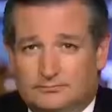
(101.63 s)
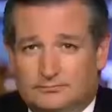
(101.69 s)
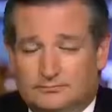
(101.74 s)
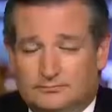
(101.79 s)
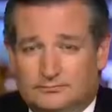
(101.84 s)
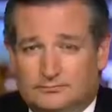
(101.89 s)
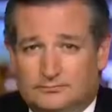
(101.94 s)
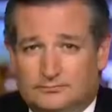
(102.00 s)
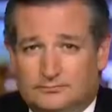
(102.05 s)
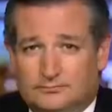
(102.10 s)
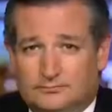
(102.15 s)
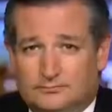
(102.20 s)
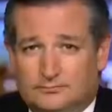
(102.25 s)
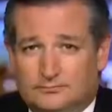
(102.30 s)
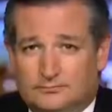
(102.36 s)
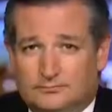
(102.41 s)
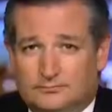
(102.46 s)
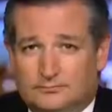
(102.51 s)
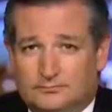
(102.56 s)

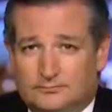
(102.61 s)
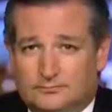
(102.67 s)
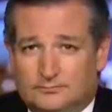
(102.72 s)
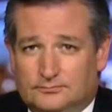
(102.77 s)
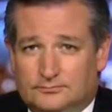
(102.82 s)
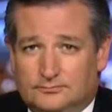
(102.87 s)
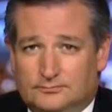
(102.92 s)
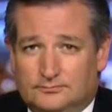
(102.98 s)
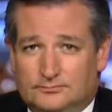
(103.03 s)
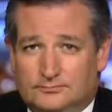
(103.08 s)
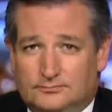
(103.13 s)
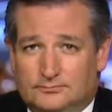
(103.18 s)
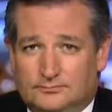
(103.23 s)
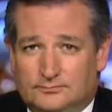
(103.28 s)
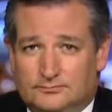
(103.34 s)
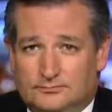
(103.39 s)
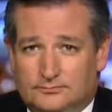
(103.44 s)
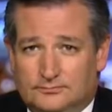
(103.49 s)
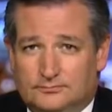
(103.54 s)

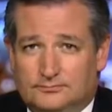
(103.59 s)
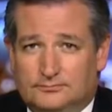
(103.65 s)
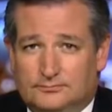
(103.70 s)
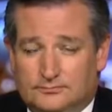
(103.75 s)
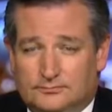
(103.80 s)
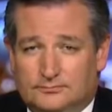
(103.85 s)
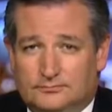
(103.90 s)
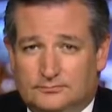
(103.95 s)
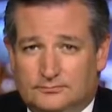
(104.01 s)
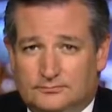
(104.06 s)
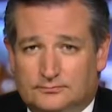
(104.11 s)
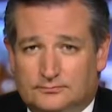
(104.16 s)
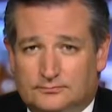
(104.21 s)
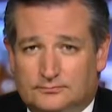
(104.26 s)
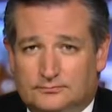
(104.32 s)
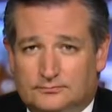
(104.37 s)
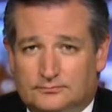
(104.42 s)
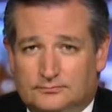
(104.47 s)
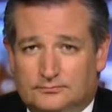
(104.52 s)

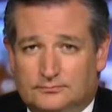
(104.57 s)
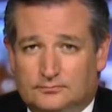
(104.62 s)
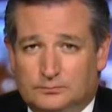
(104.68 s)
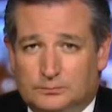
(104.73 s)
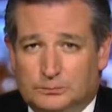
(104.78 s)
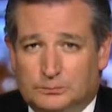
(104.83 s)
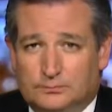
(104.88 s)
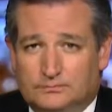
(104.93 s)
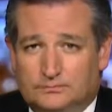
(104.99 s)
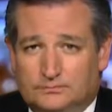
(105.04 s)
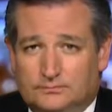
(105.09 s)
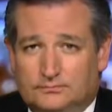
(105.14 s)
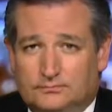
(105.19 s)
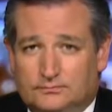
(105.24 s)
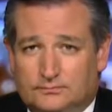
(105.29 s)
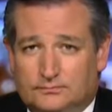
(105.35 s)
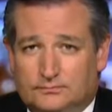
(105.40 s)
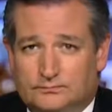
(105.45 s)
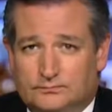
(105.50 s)

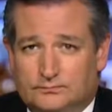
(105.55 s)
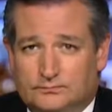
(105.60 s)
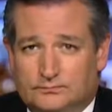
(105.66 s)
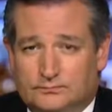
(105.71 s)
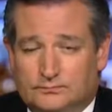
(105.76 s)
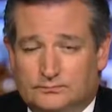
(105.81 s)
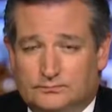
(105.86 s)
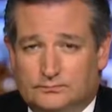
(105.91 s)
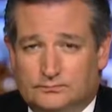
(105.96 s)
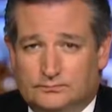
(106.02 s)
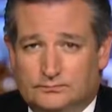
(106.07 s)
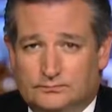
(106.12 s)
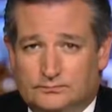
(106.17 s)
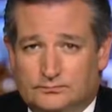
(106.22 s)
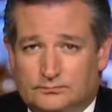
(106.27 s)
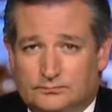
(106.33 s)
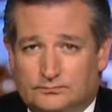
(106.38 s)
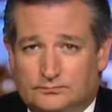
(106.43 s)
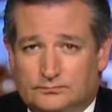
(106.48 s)

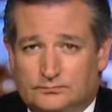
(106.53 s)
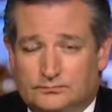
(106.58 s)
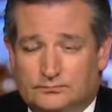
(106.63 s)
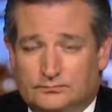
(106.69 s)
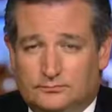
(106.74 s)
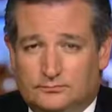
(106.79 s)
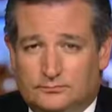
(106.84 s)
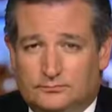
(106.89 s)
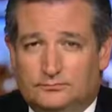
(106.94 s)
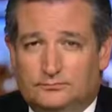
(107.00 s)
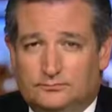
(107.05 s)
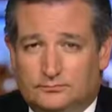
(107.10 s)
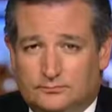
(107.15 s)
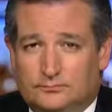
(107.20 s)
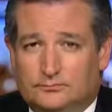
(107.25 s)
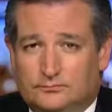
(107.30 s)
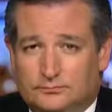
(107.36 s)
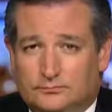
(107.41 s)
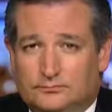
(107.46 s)

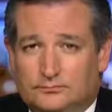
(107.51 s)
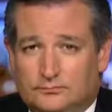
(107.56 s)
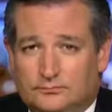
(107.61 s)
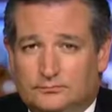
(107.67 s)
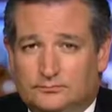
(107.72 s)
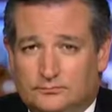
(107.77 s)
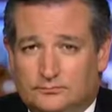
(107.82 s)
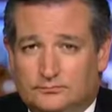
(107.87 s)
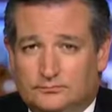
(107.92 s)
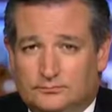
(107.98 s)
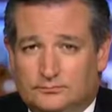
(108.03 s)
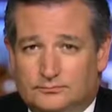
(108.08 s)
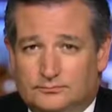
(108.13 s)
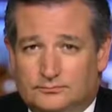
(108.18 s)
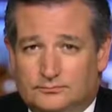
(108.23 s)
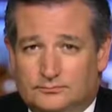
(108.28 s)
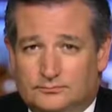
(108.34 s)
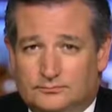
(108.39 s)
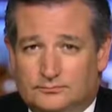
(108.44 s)

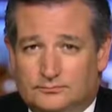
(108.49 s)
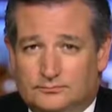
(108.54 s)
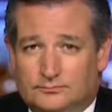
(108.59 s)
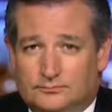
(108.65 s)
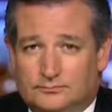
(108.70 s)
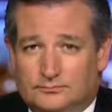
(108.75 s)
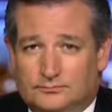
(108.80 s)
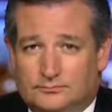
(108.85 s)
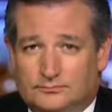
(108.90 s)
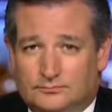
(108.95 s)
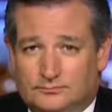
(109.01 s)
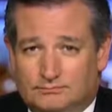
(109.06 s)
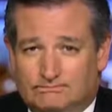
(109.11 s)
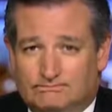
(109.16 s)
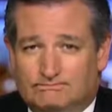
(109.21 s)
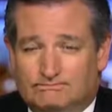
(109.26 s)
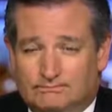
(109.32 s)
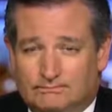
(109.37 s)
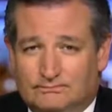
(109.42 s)

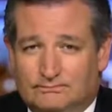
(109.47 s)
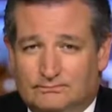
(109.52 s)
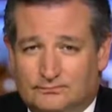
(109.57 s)
[no speech]